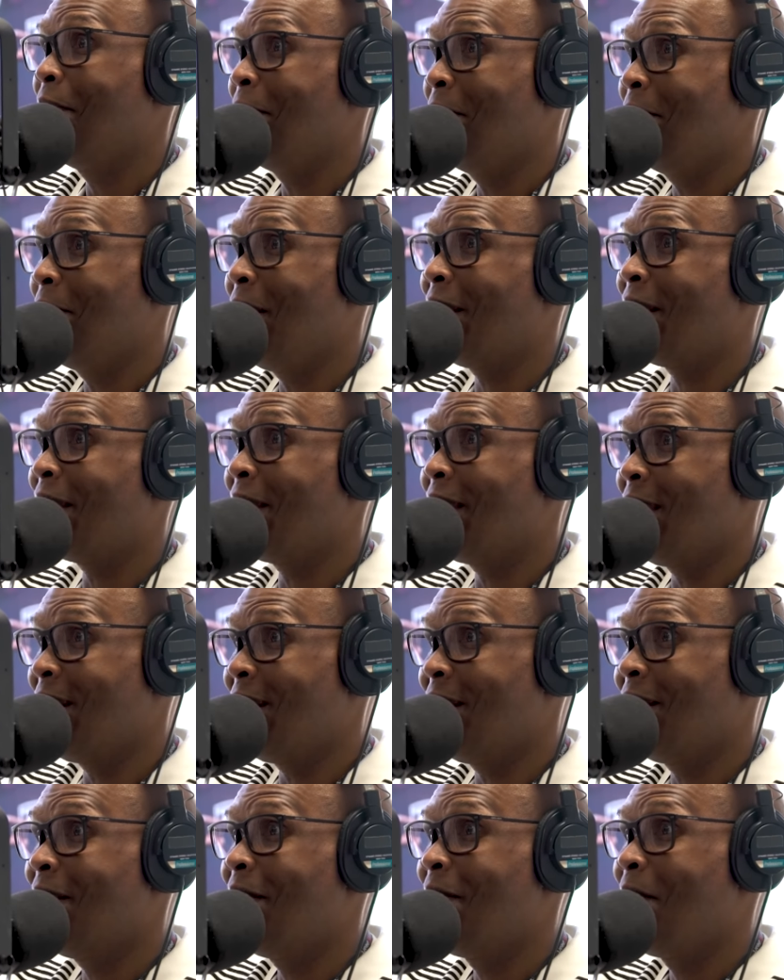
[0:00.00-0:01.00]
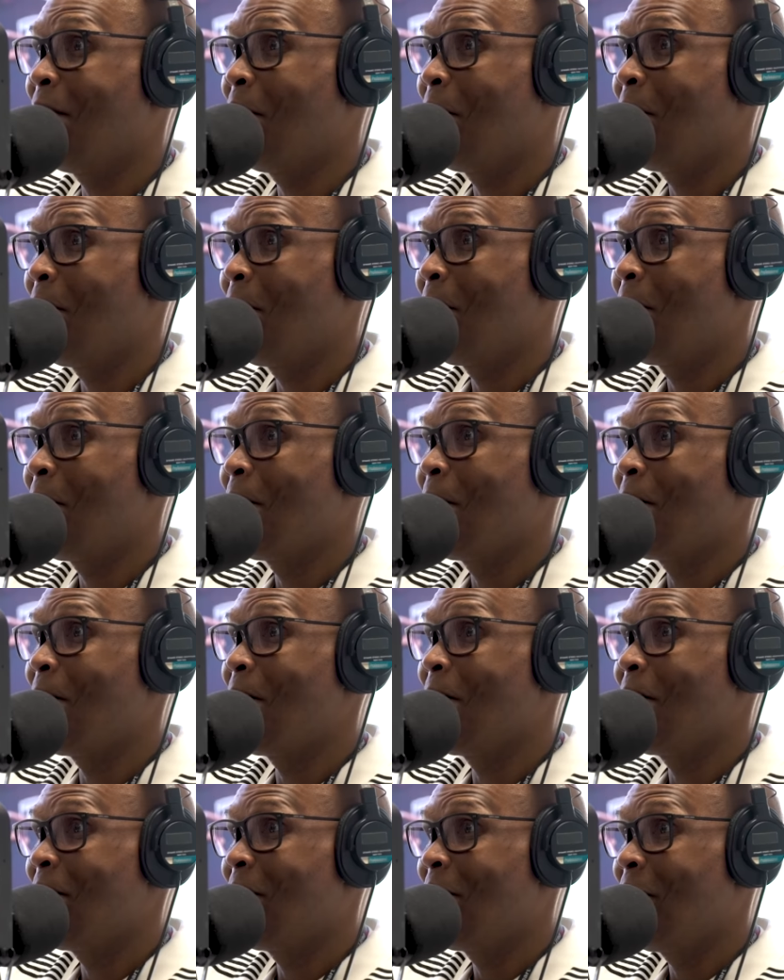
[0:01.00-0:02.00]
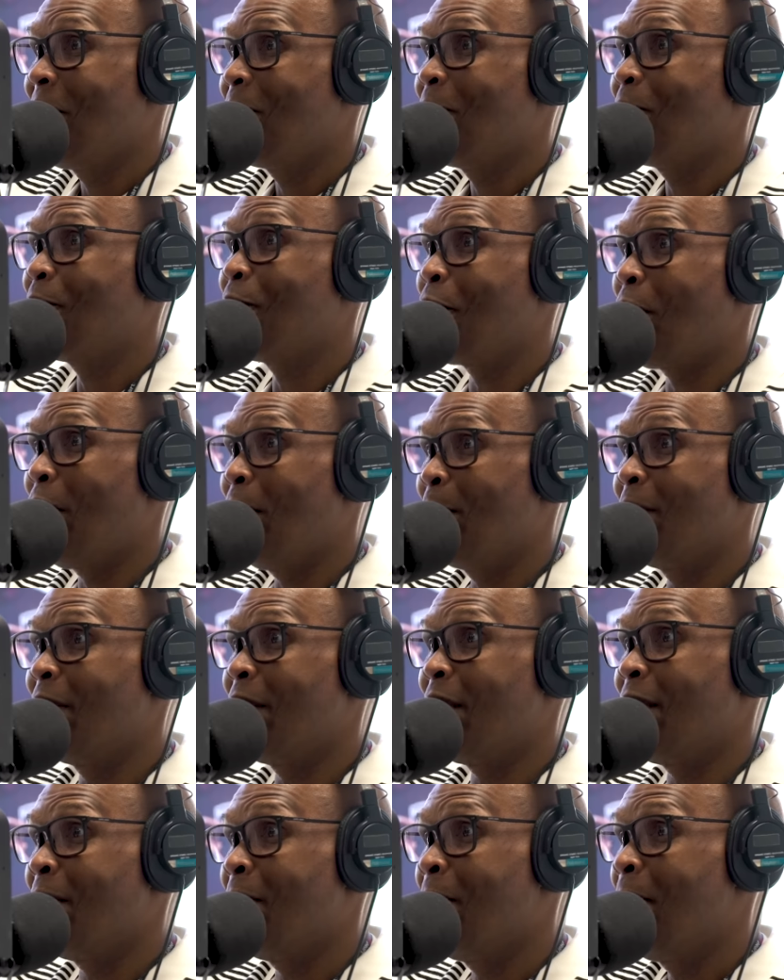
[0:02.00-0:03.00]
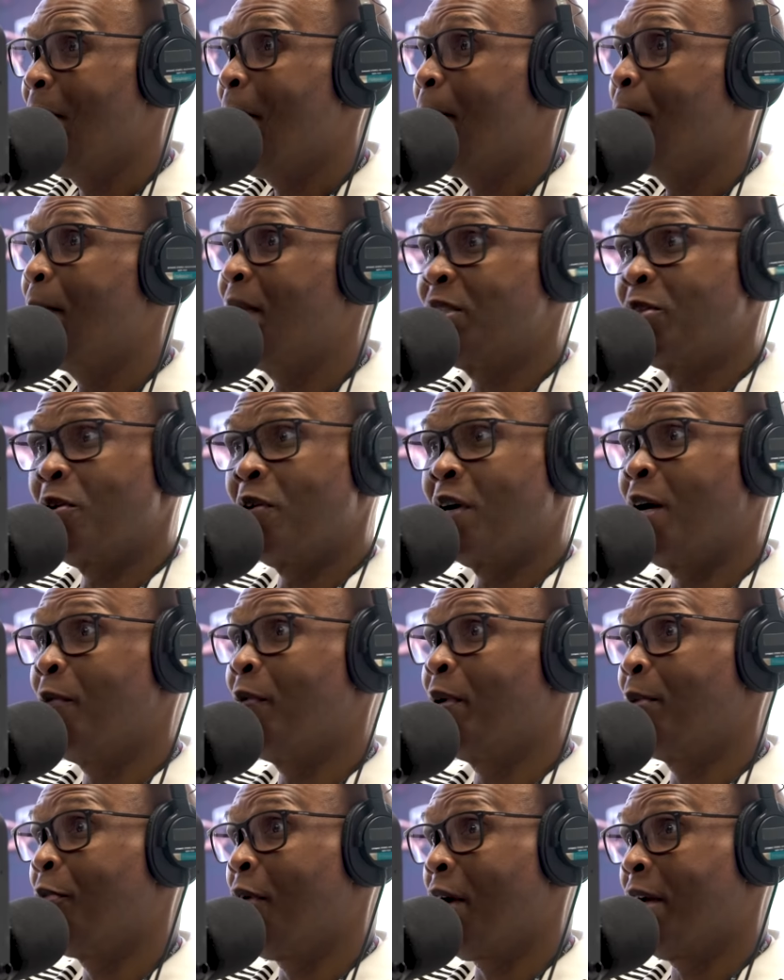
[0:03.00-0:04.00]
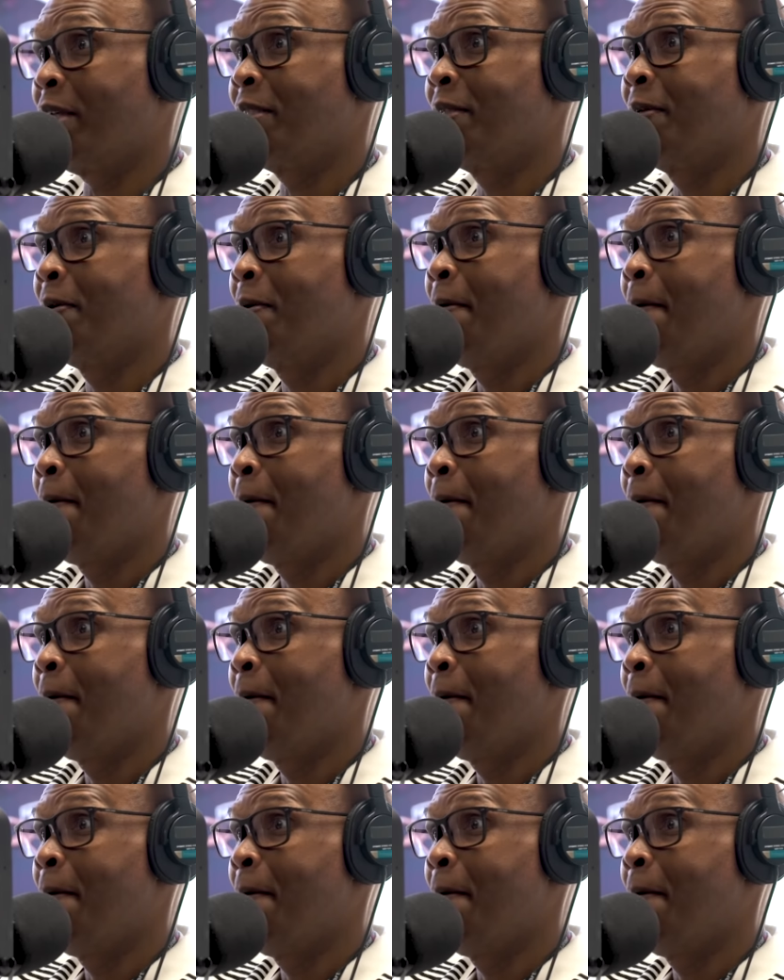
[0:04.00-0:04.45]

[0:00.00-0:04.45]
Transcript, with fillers: You think so? You think so? Probably, but it's gonna come with a price.